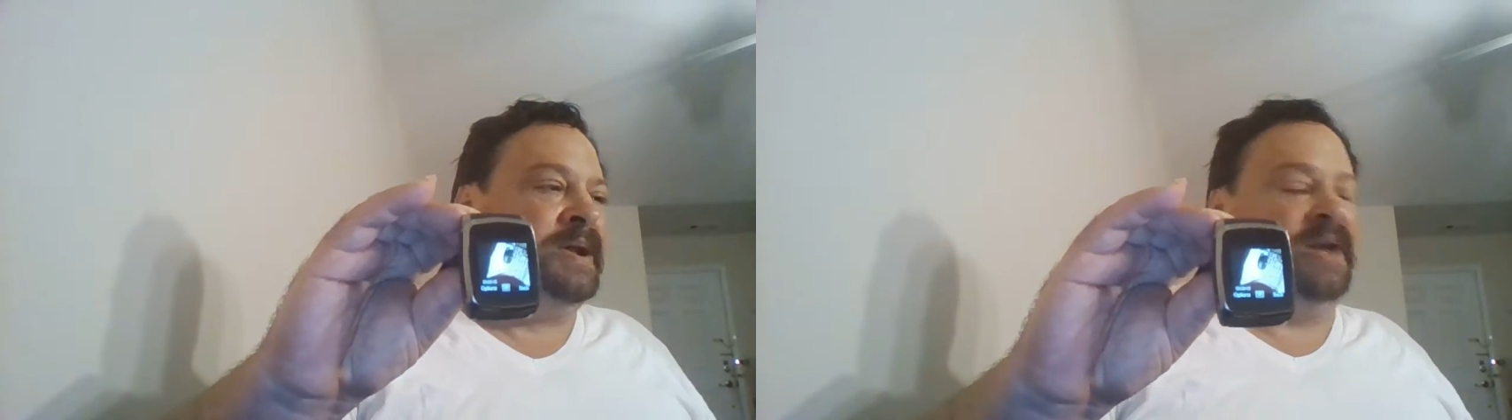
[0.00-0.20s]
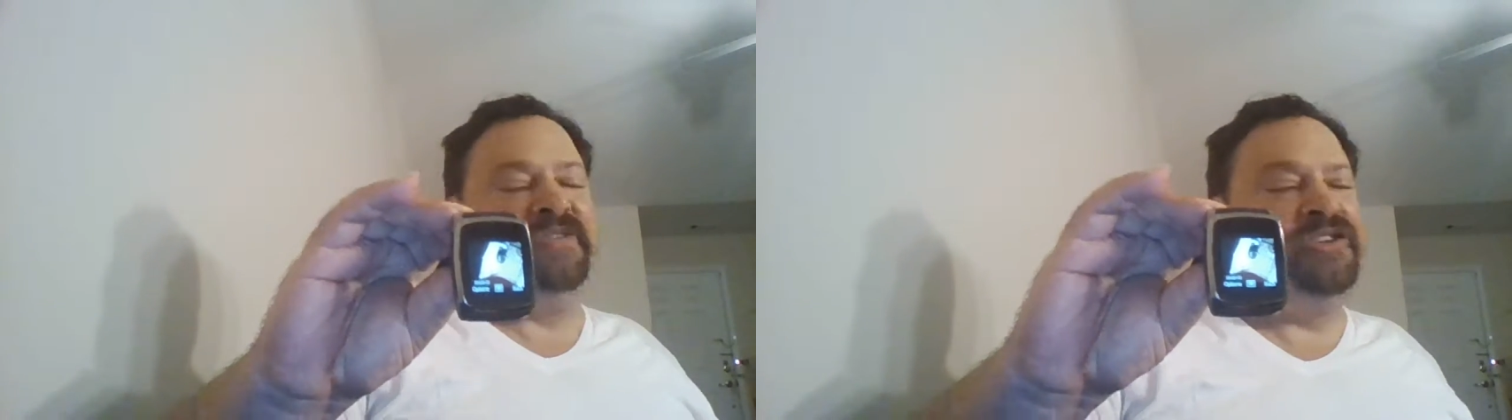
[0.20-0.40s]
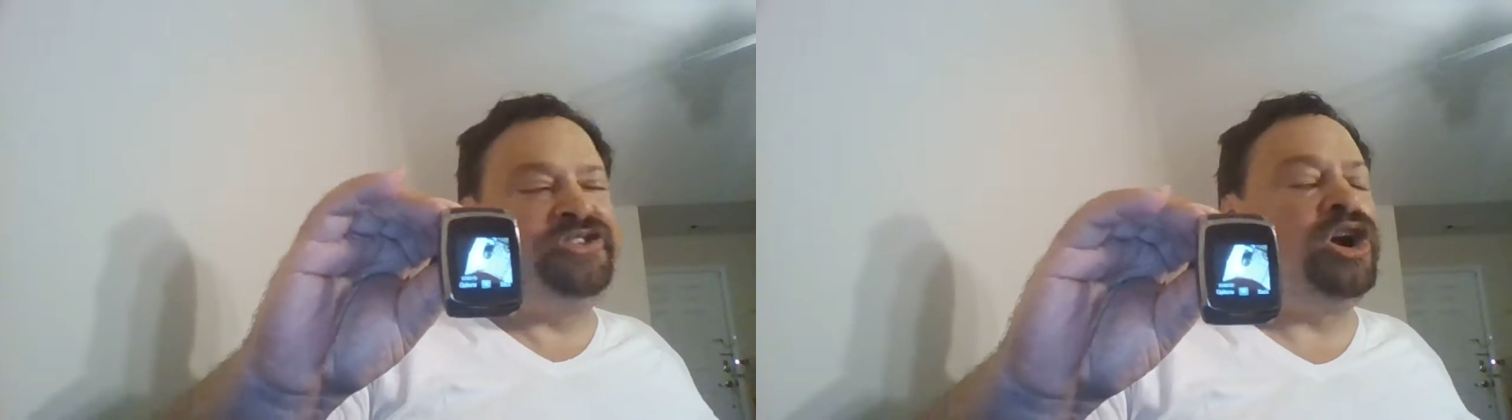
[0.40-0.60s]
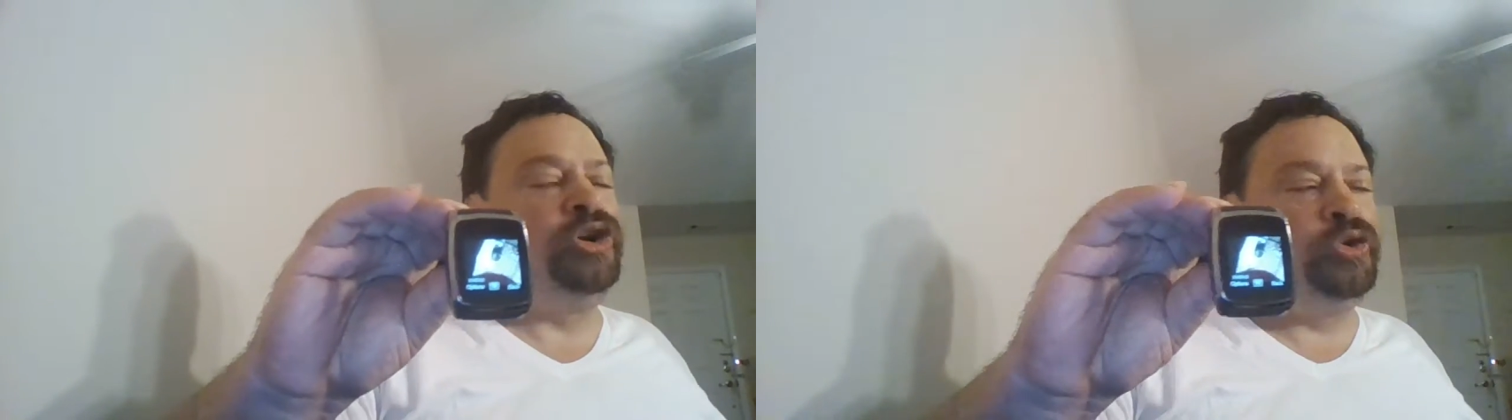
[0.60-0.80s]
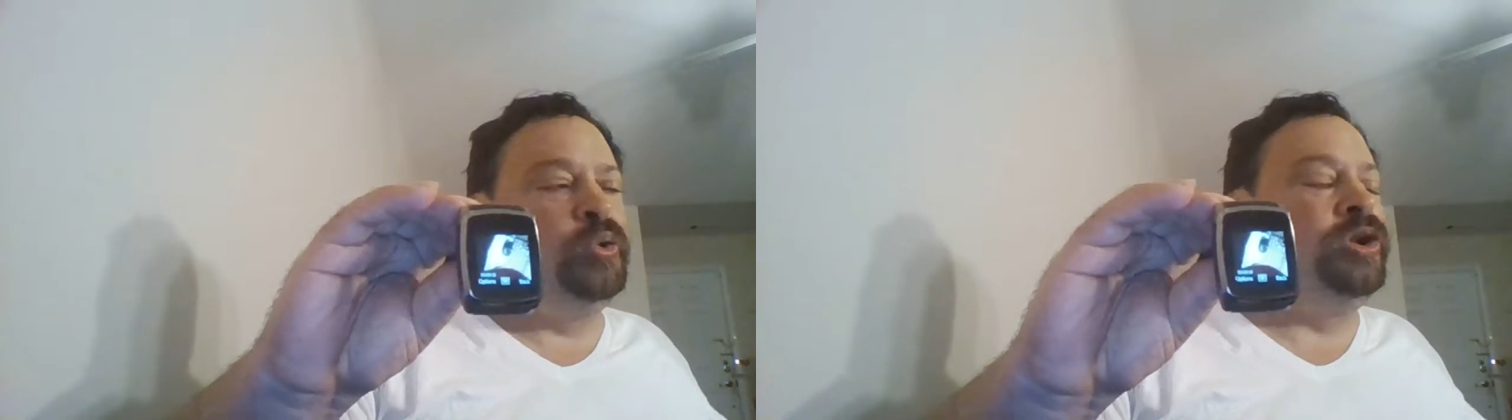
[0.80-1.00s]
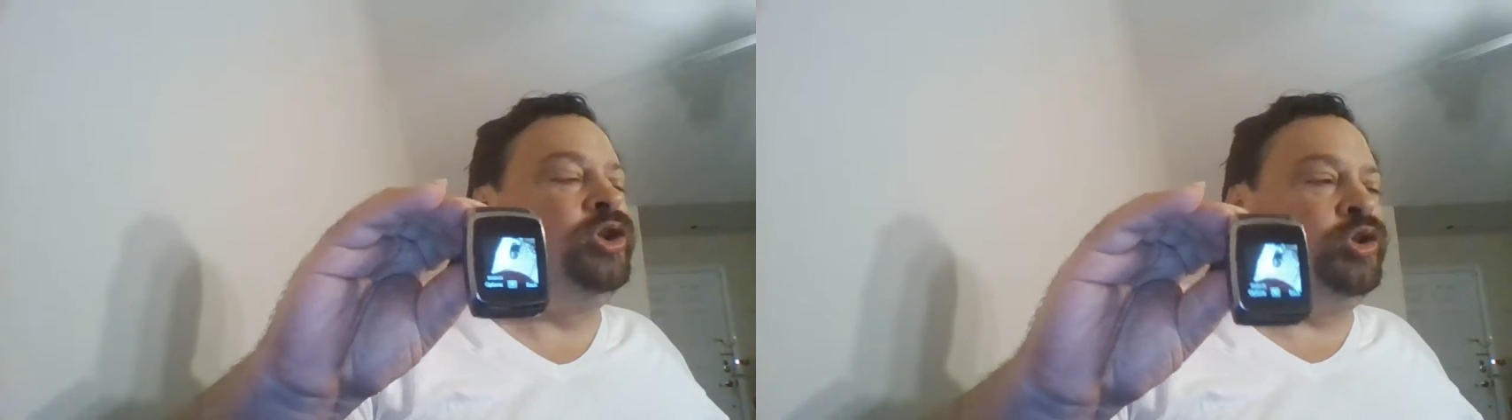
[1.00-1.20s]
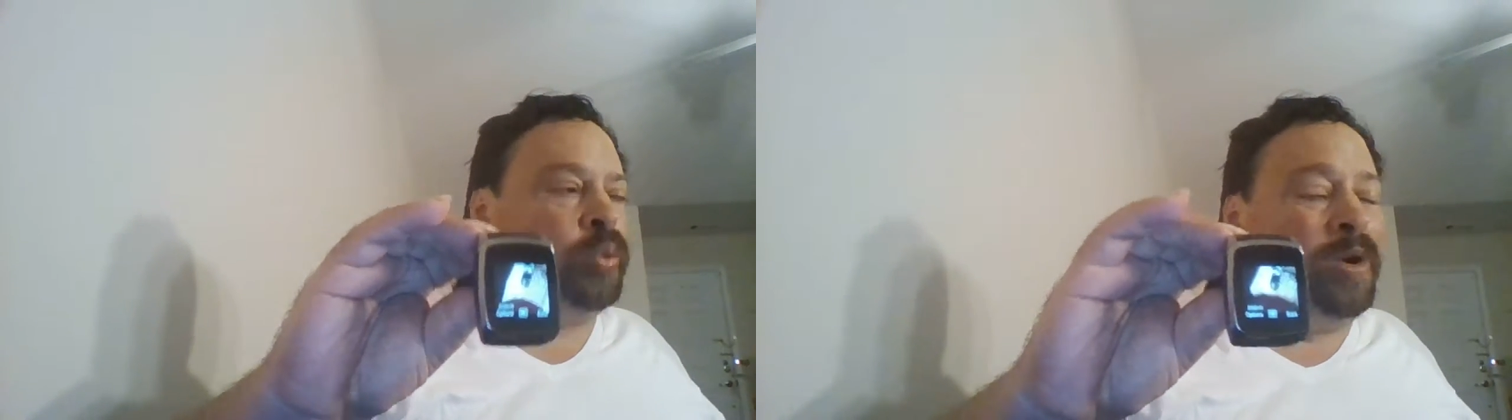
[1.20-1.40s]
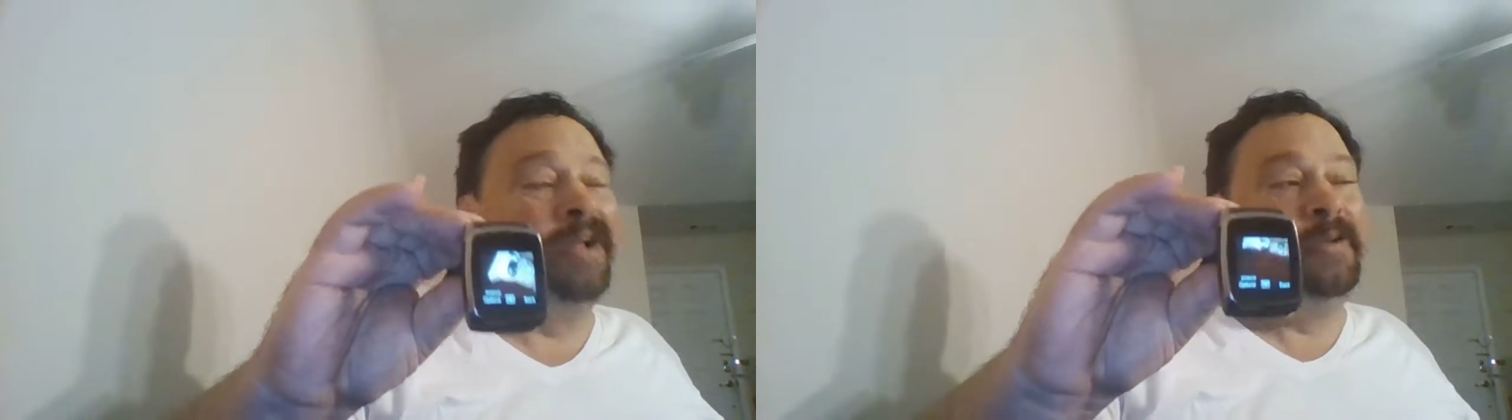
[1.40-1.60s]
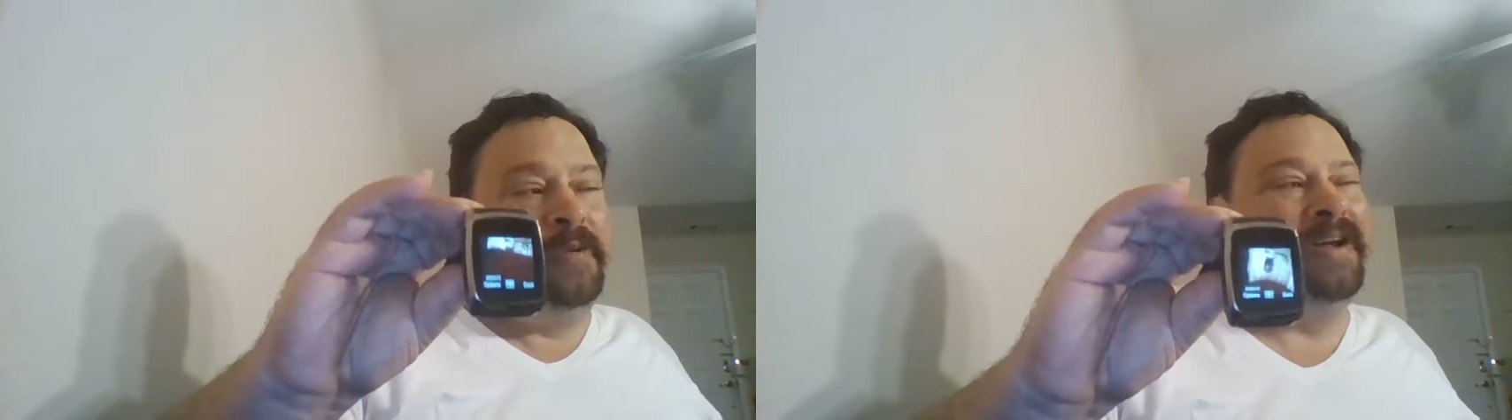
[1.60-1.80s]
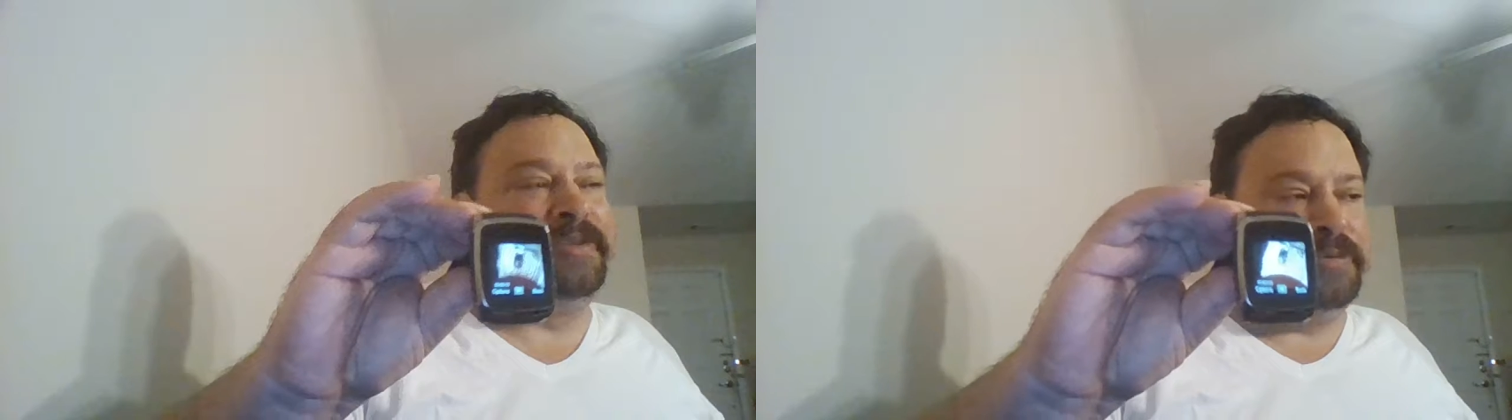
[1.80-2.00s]
If you start doing the one,
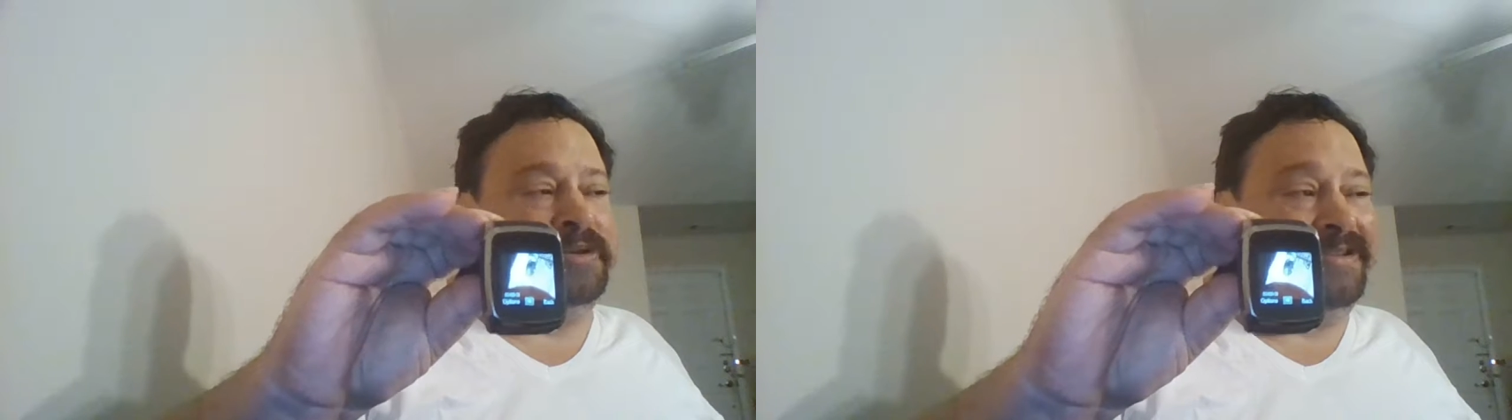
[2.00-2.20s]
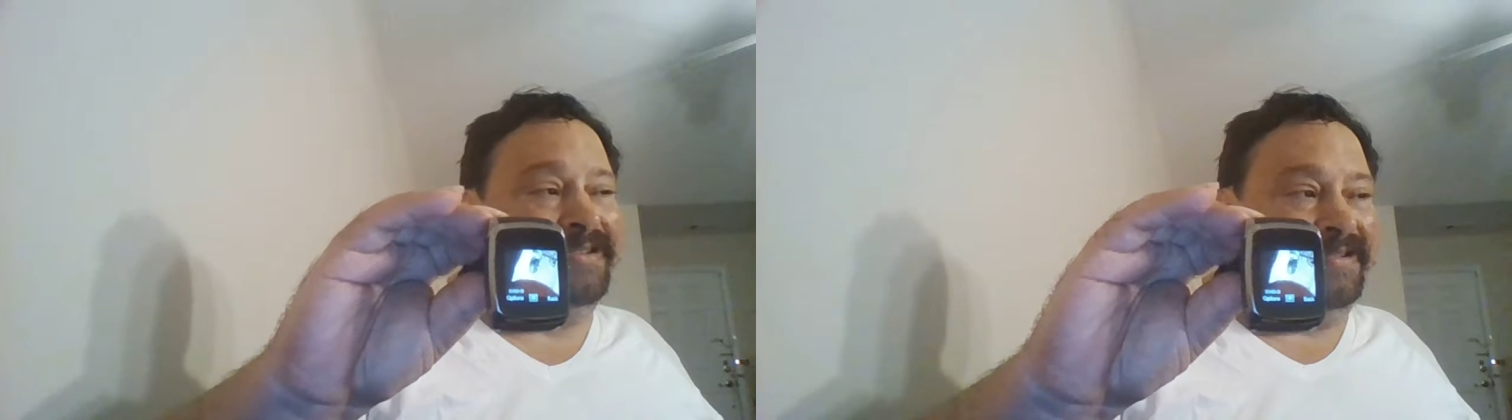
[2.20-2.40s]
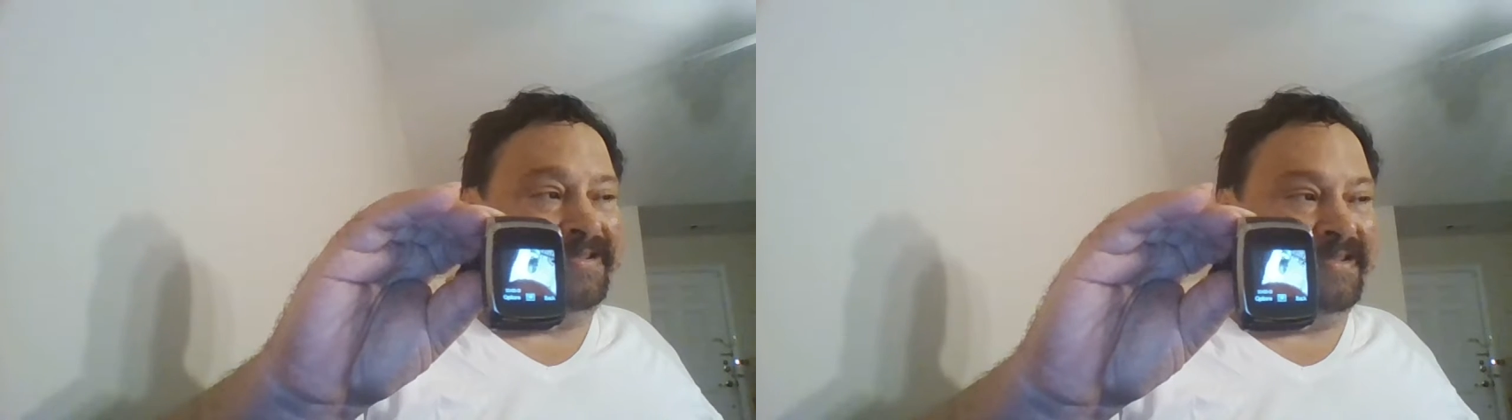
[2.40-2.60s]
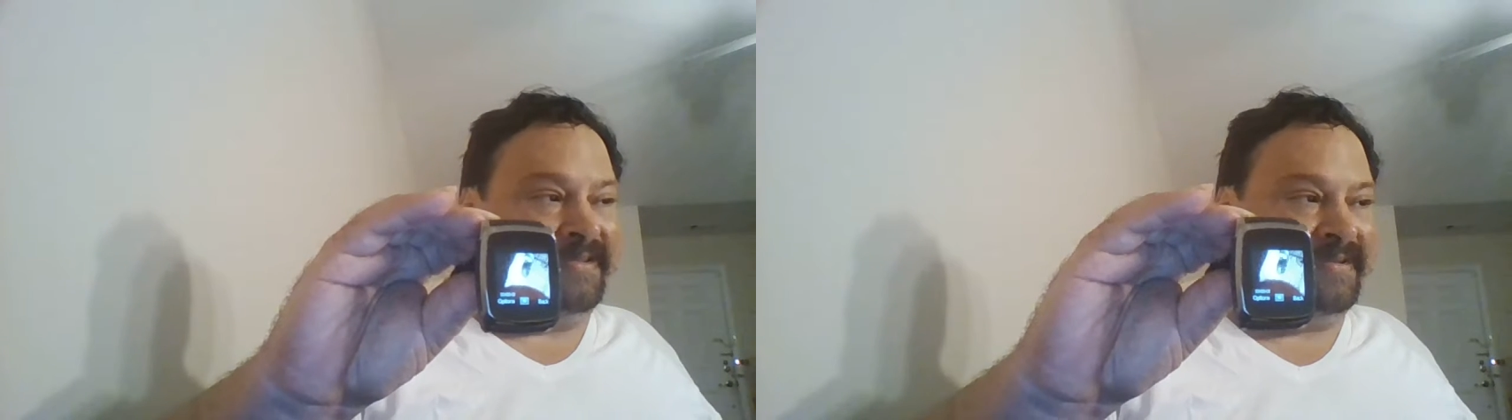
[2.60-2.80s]
who else will you do it to?